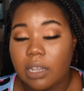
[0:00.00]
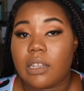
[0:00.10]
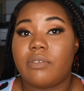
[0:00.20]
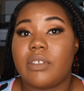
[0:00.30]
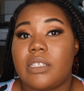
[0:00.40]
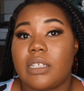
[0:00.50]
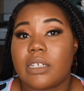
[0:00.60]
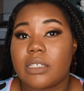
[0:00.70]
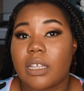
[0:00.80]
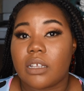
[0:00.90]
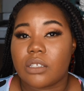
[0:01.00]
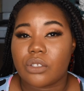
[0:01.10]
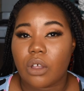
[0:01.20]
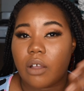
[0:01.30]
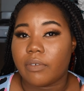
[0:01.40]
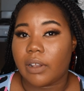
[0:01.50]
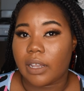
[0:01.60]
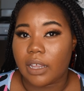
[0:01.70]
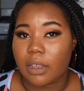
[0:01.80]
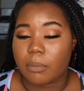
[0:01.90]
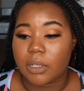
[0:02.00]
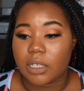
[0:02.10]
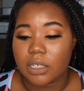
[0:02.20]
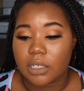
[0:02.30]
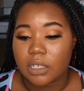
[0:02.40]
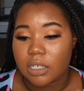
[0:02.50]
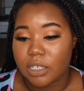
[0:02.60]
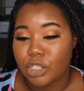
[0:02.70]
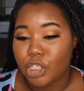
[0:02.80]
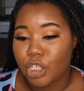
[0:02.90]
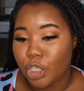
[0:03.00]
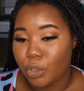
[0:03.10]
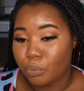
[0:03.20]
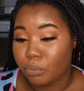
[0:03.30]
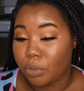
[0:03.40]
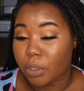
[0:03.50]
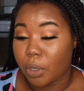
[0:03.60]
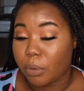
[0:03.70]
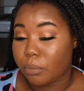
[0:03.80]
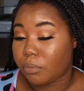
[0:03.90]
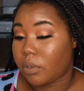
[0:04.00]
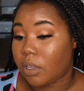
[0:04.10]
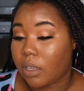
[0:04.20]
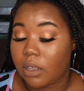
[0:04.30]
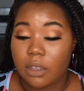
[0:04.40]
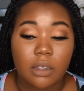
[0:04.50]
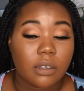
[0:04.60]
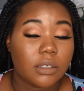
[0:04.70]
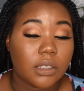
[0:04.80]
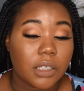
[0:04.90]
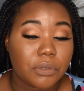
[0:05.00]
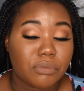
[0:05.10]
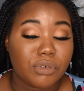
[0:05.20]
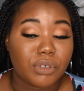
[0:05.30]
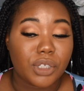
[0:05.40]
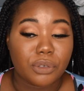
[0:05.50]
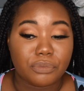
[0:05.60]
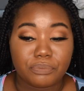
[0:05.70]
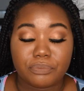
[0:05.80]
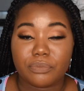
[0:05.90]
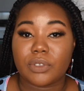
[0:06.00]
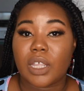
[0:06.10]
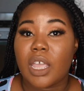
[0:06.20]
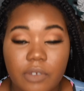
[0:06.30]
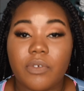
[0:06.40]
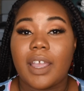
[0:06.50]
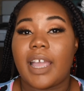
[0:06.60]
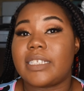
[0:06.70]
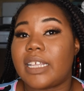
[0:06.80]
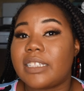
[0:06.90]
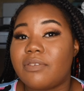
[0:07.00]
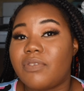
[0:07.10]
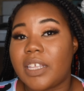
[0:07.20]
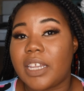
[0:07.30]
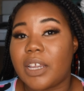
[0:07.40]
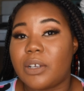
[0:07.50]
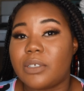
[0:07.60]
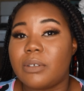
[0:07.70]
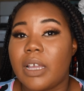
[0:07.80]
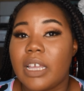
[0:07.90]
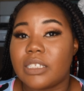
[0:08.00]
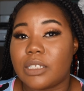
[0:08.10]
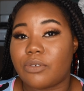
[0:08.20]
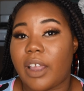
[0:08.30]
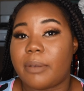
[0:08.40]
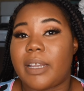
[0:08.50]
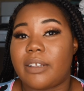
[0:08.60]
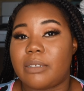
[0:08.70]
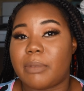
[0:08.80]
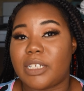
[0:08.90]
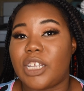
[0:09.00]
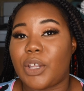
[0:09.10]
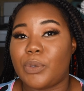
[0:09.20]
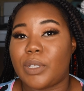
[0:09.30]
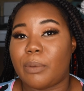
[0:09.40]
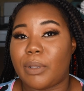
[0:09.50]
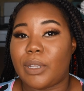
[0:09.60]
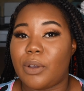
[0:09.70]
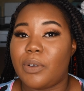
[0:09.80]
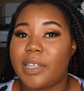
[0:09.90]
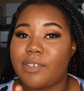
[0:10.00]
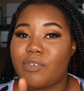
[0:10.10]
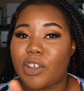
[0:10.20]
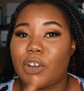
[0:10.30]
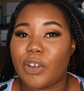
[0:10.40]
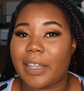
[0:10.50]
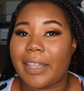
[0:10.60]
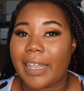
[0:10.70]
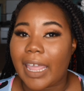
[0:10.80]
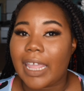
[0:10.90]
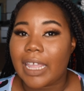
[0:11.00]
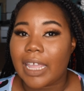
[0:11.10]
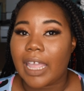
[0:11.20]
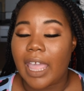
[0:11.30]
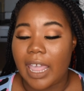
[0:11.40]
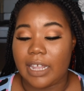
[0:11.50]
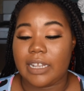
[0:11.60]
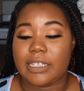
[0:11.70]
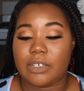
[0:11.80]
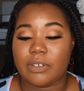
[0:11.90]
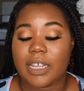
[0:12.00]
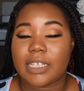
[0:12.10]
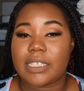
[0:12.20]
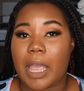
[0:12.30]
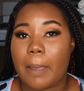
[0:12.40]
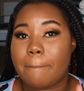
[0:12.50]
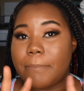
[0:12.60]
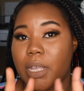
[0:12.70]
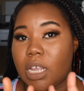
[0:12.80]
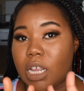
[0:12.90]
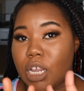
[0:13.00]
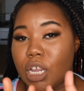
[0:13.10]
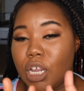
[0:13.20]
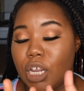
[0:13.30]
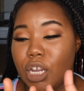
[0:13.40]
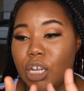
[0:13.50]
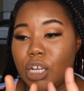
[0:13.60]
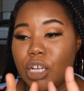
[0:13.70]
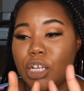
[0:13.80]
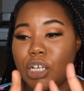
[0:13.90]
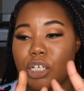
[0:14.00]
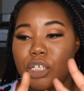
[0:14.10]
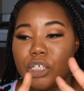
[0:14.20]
I love this look. It's like a soft glam look. It's cute, you know? It's real cute. If you guys like the video, subscribe down to my channel down below. Give your girl a like. And until next time, peace.